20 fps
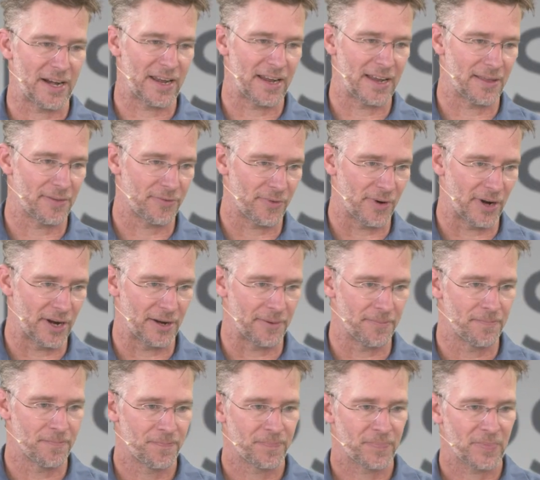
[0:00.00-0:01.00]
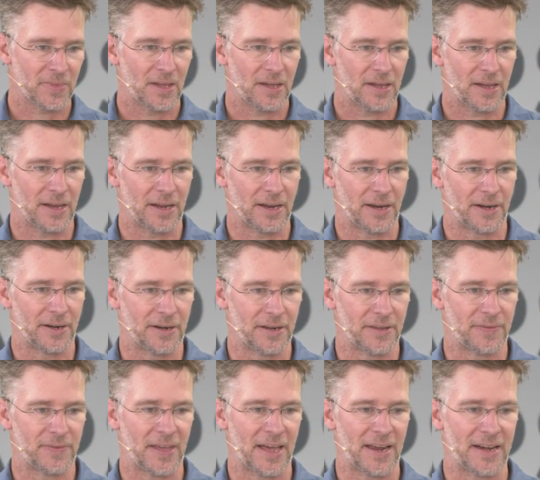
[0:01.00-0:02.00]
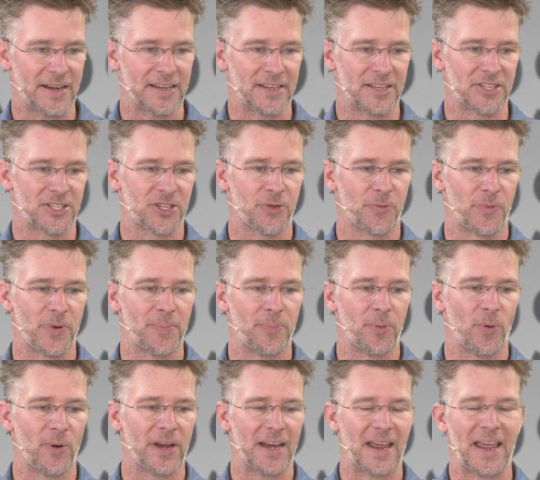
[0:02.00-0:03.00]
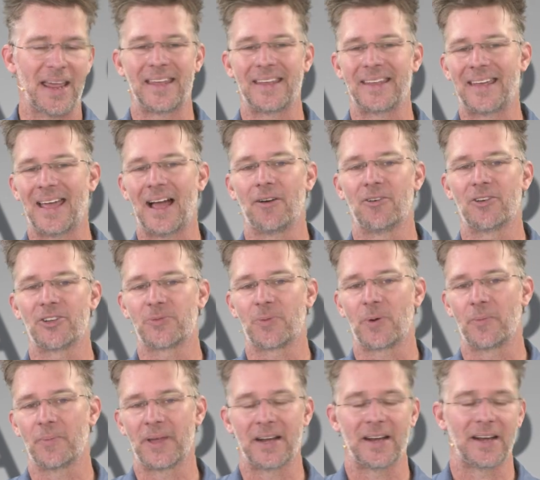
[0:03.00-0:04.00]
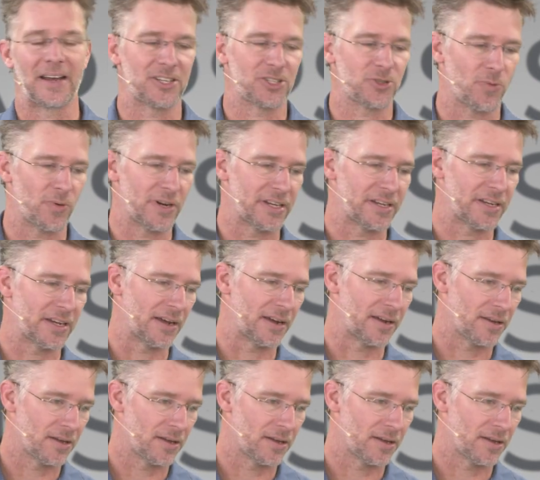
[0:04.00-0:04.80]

hand thread, and that is 3.8 gallons per minute at 20K.